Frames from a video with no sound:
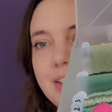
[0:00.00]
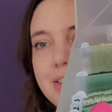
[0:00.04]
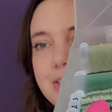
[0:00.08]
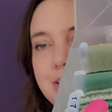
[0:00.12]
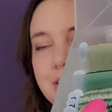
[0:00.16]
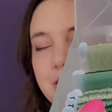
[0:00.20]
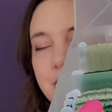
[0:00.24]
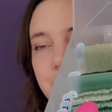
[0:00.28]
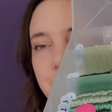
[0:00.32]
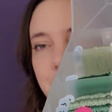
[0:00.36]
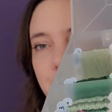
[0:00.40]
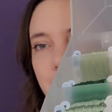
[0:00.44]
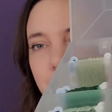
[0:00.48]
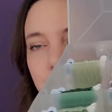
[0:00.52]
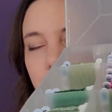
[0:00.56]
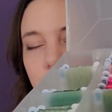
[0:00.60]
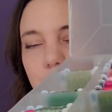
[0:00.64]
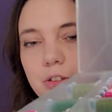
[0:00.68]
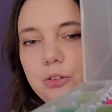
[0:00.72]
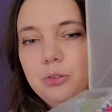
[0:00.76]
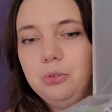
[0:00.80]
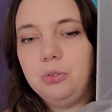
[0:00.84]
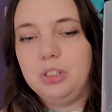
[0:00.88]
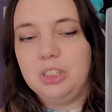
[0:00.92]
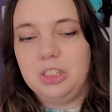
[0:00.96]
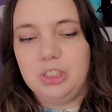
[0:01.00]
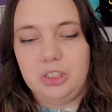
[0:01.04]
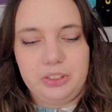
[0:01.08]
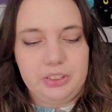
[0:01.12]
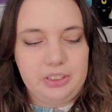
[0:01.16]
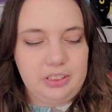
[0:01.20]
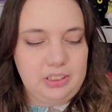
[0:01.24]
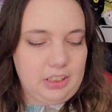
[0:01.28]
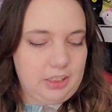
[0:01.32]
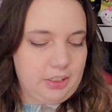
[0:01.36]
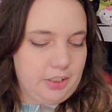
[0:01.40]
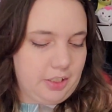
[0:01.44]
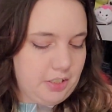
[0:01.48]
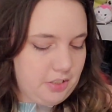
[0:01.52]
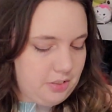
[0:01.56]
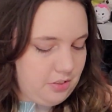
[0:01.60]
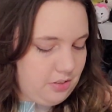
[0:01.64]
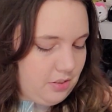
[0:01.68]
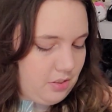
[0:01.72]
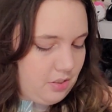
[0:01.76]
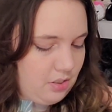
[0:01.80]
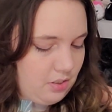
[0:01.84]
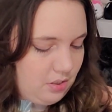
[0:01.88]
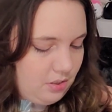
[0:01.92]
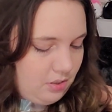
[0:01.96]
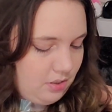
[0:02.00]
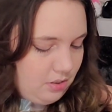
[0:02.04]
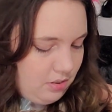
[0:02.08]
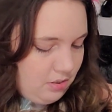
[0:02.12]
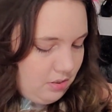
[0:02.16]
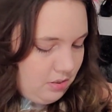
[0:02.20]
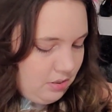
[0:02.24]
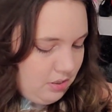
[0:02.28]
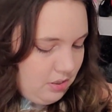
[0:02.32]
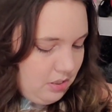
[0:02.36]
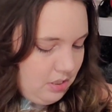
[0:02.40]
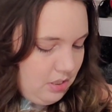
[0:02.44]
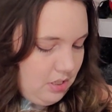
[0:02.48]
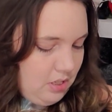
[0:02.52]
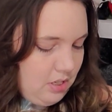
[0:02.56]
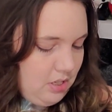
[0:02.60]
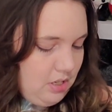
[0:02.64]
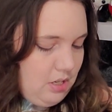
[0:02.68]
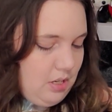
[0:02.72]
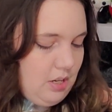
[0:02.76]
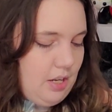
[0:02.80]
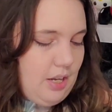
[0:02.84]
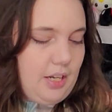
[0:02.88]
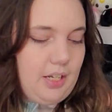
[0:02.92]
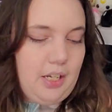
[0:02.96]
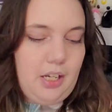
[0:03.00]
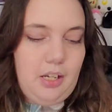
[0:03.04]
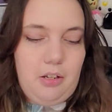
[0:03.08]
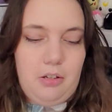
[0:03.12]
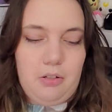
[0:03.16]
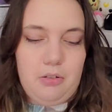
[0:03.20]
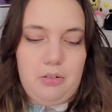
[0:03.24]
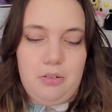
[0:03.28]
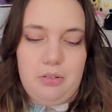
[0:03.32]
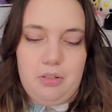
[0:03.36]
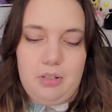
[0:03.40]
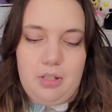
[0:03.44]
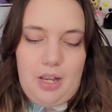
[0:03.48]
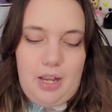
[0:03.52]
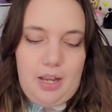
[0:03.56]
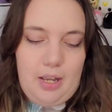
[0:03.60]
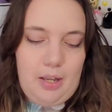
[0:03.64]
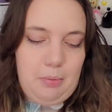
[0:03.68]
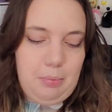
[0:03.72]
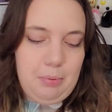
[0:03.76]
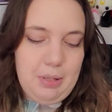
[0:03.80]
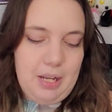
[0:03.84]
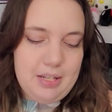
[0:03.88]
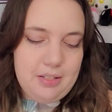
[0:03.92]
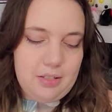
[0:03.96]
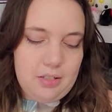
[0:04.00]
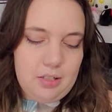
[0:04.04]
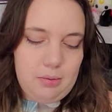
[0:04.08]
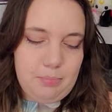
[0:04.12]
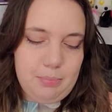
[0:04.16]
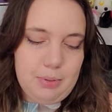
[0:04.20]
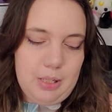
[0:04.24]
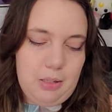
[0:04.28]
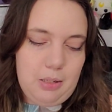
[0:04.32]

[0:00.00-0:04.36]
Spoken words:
these cute little stickers. I use plastic